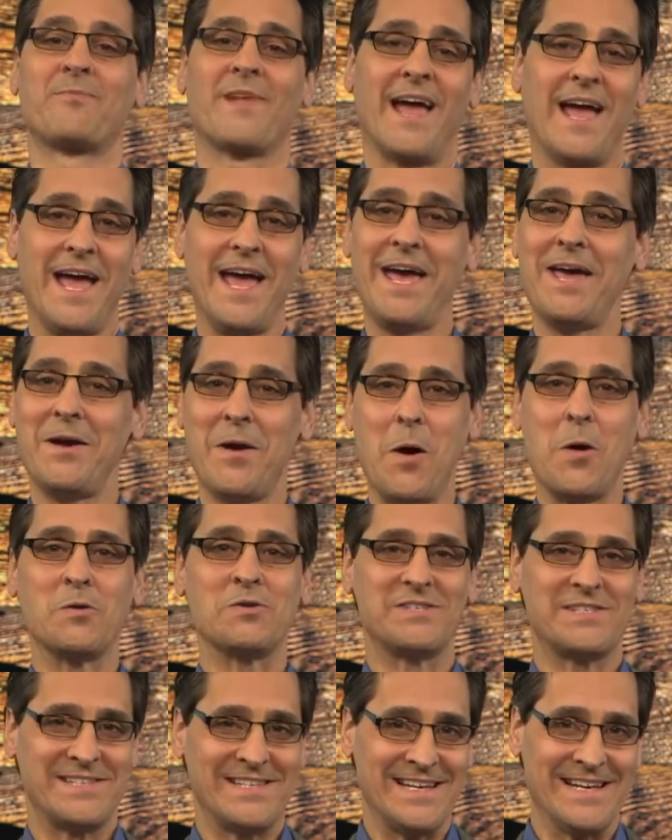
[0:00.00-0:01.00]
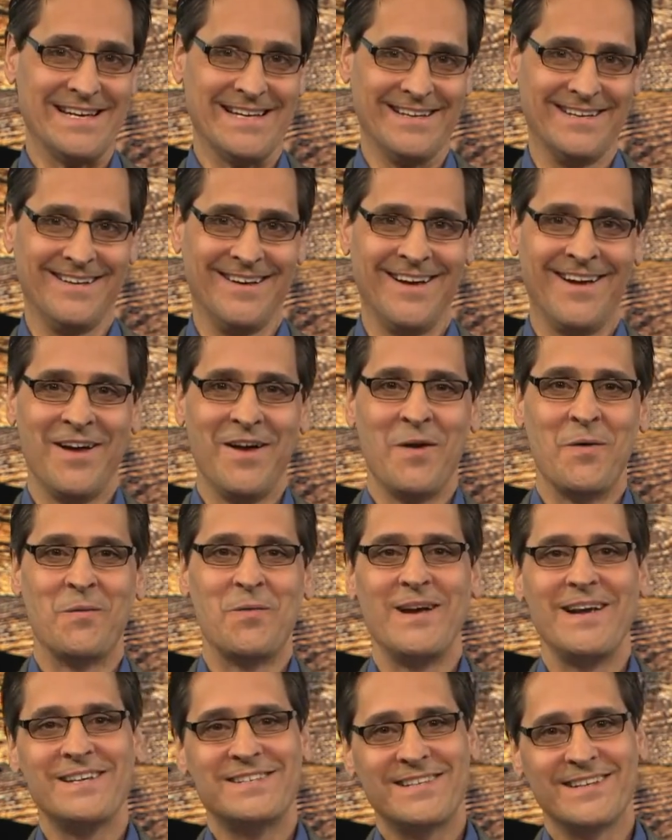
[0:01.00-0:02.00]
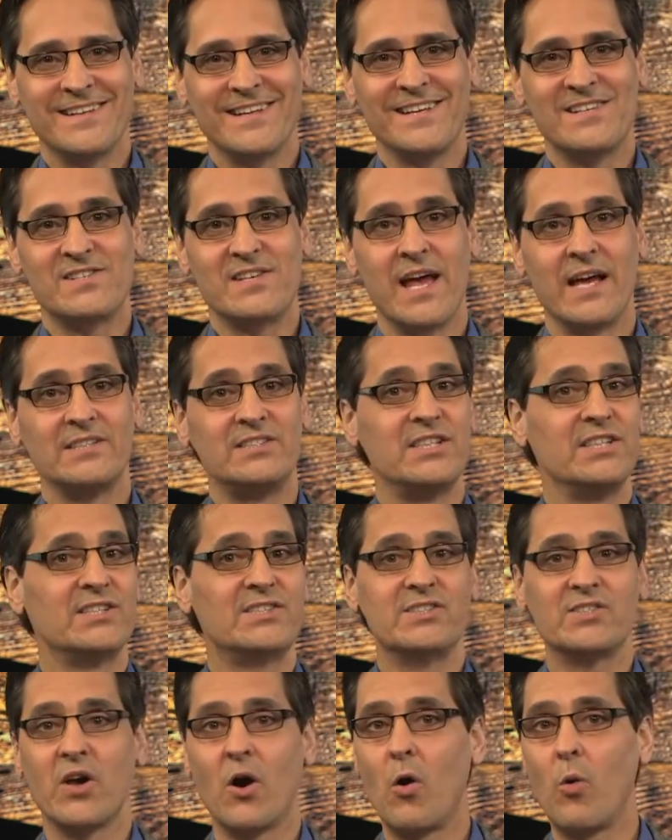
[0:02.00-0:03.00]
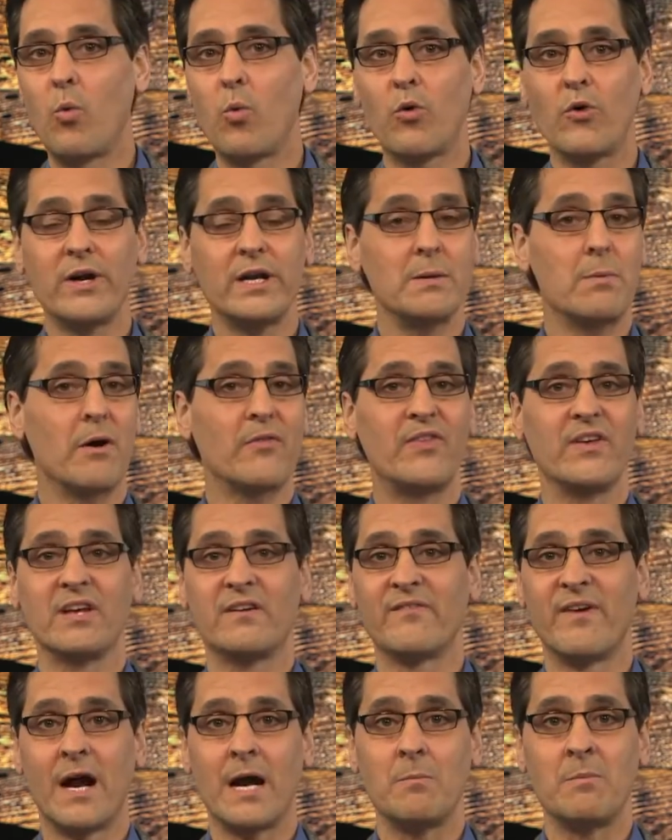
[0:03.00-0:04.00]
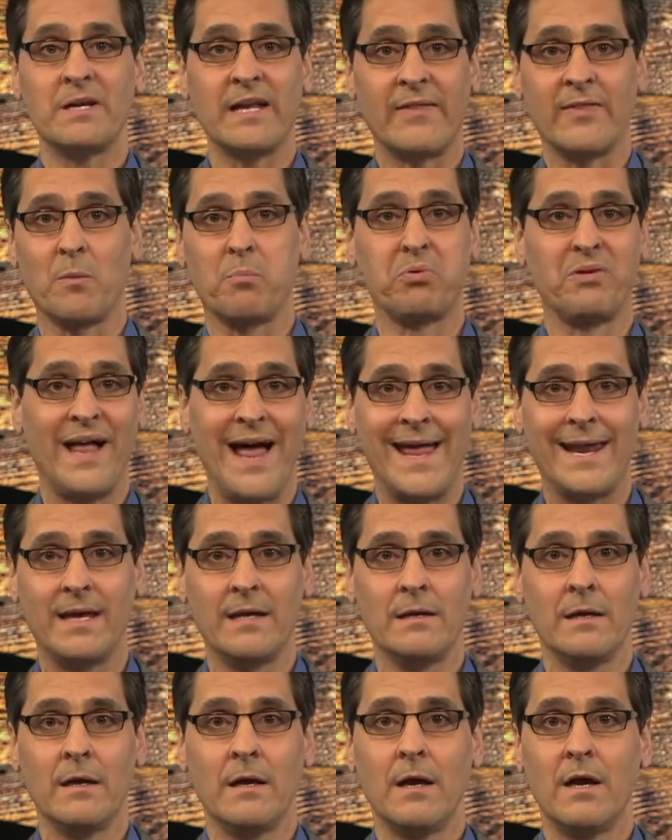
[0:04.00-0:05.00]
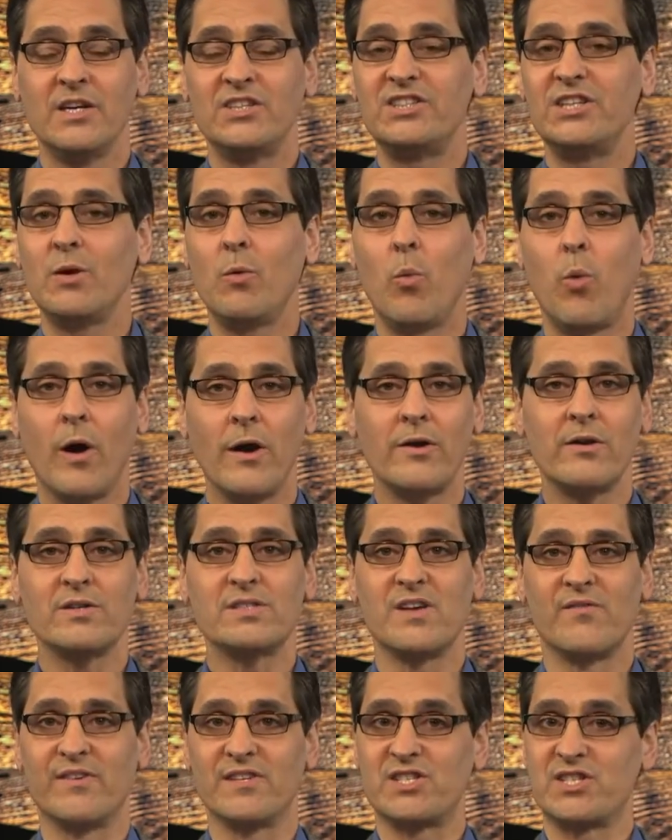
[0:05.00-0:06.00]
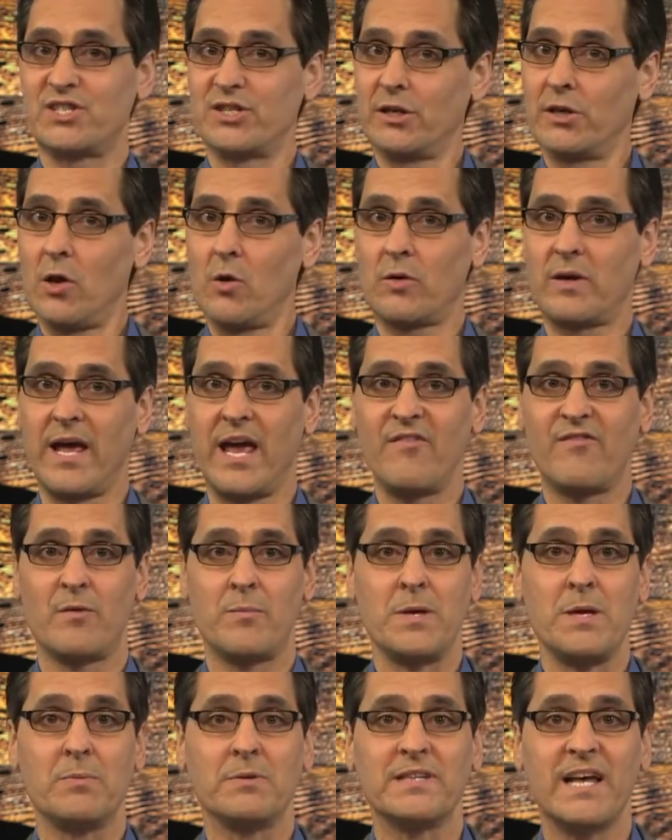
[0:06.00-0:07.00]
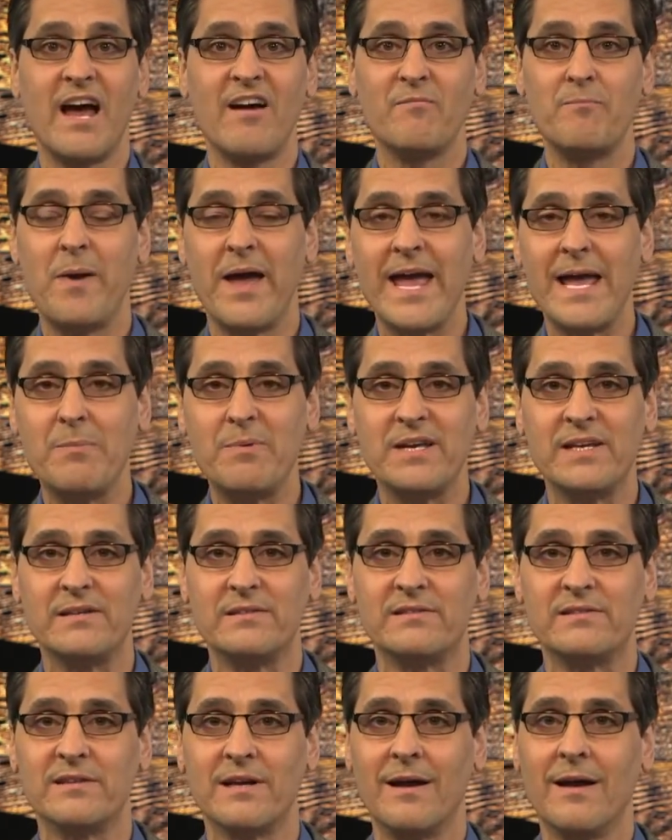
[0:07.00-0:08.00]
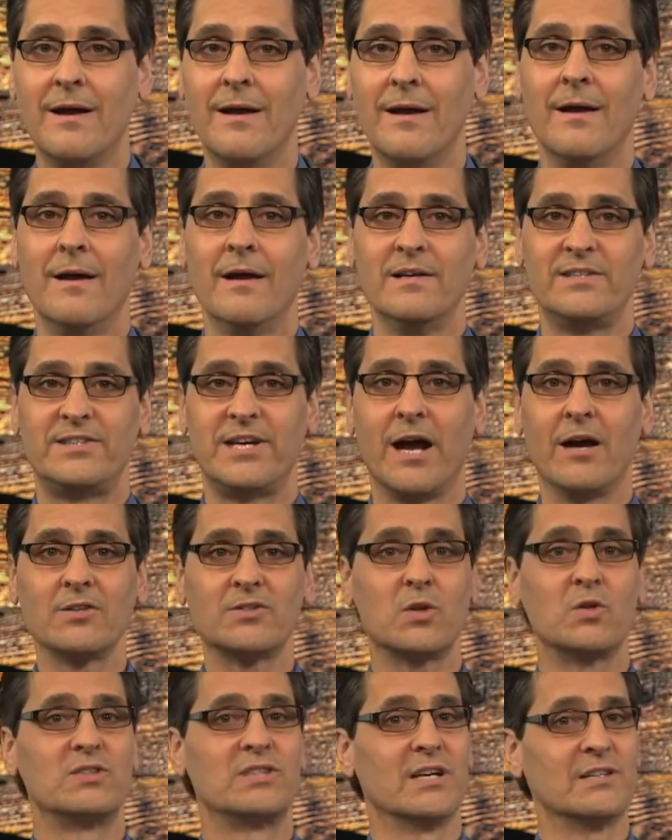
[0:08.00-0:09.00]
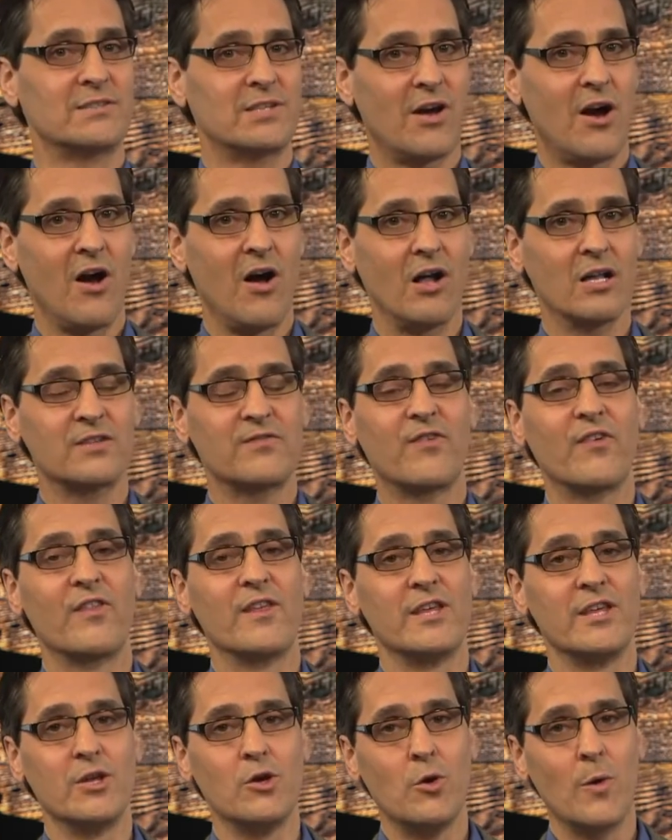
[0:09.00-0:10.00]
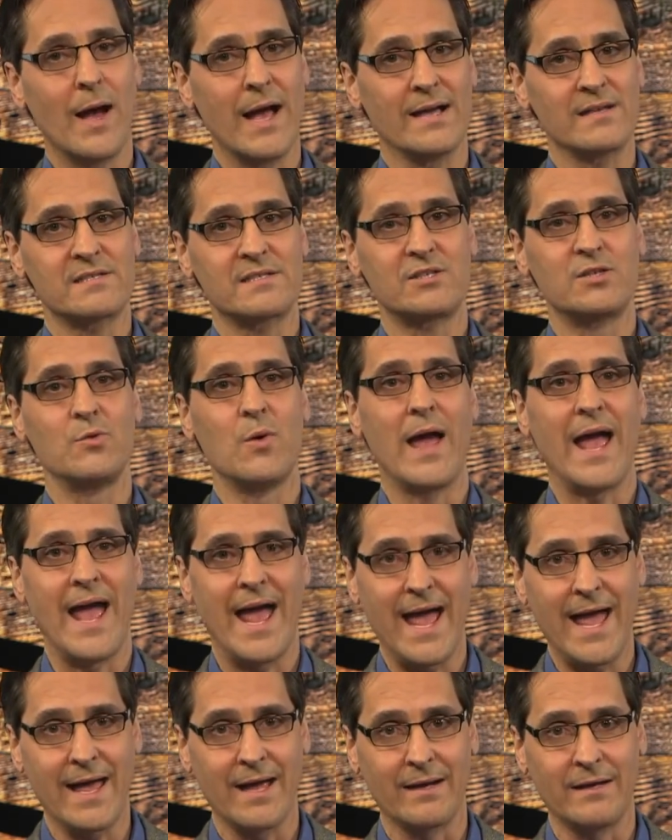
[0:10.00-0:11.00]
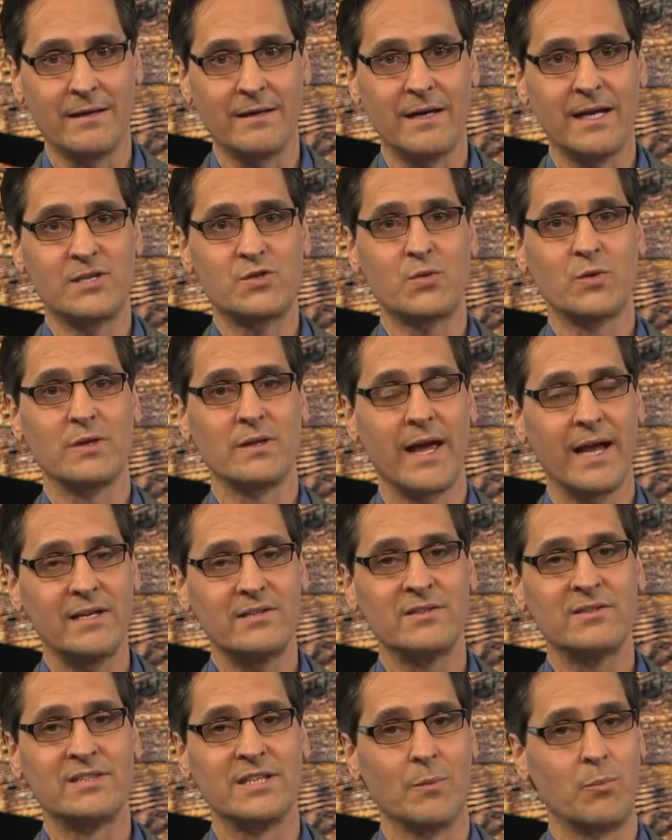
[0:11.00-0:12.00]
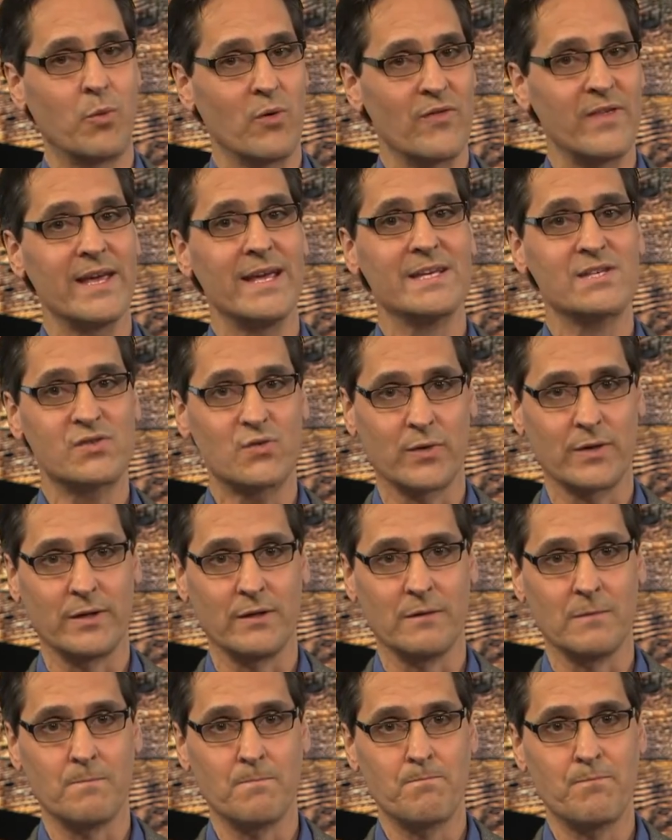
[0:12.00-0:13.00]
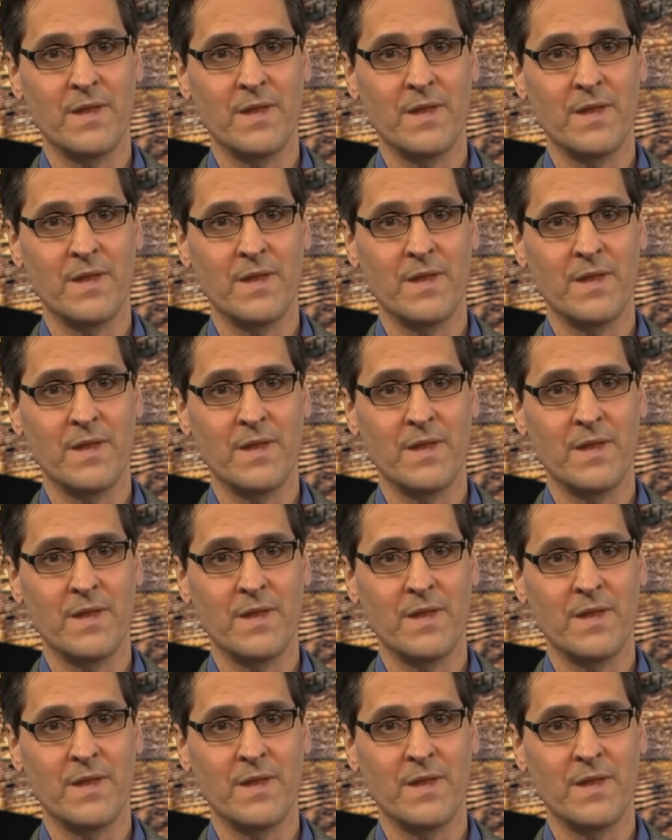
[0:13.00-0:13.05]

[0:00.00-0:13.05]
A O C recently said she's so worried about the environment and the planet, she wonders if it's still okay for people to have babies. She also just called for the U S to end its relationship with Israel.